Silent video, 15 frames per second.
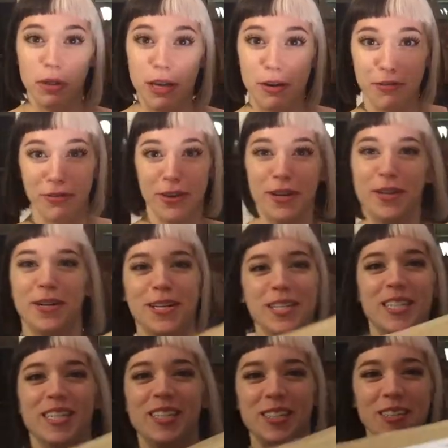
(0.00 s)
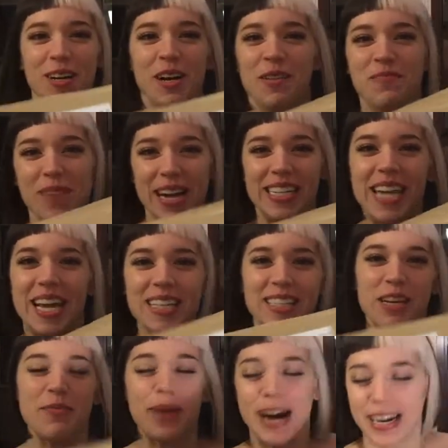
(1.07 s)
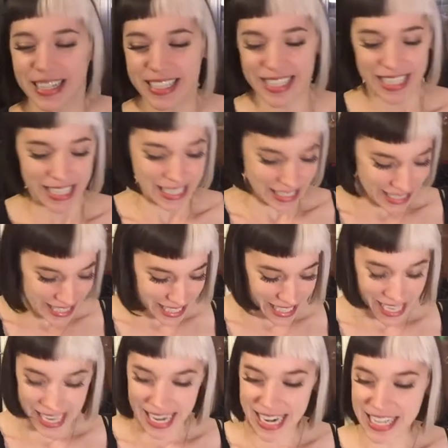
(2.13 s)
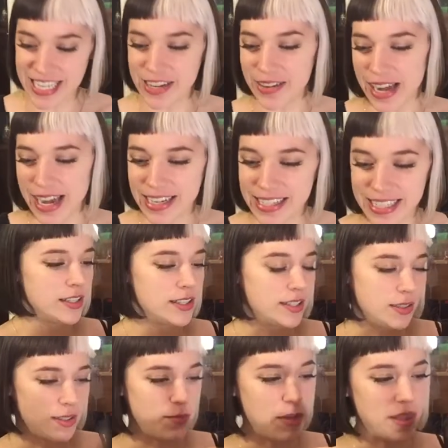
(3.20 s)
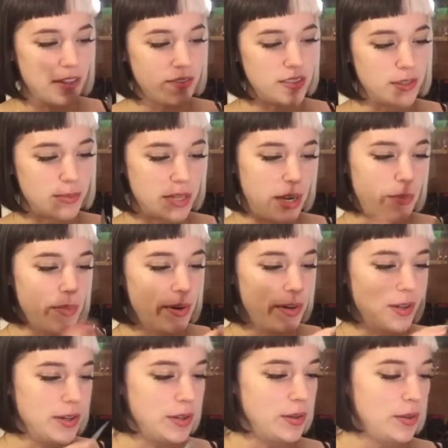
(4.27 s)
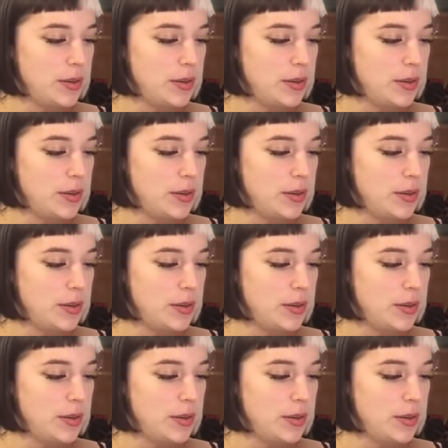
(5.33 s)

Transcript: Without further ado, my Tenso box. Let's get into it. So the month of September